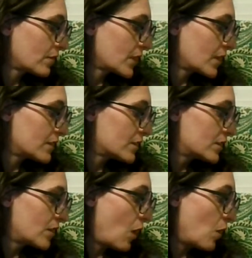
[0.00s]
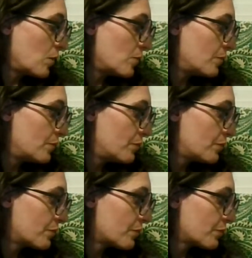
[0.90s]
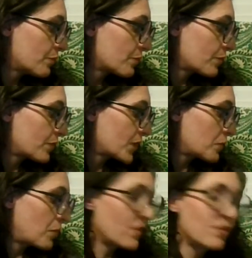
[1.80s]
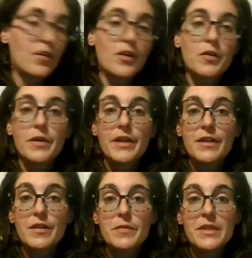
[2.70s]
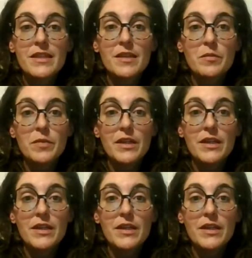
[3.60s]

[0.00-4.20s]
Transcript: So part of our curriculum is going to be